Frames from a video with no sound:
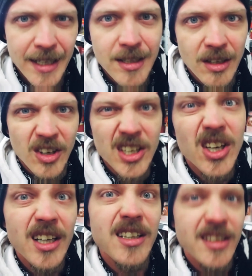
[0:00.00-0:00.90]
so I
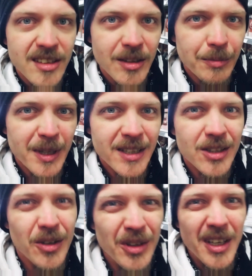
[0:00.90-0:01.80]
shot this little piece
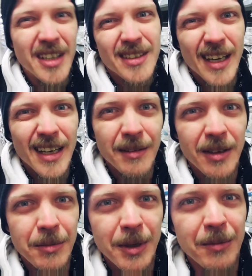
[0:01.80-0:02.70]
showing you inside a little
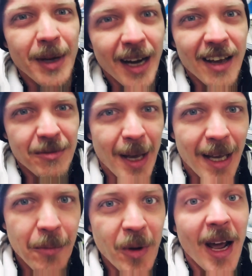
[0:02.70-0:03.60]
bit of my knife bag
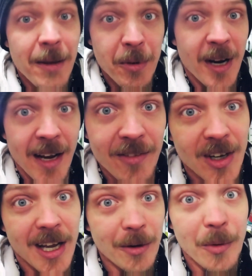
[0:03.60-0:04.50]
and what I bring every
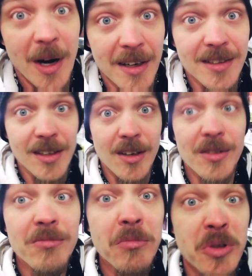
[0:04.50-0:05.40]
day to work. So,
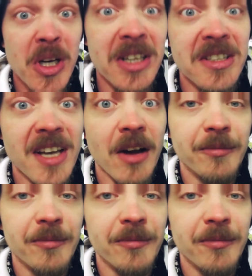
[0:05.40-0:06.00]
check this out.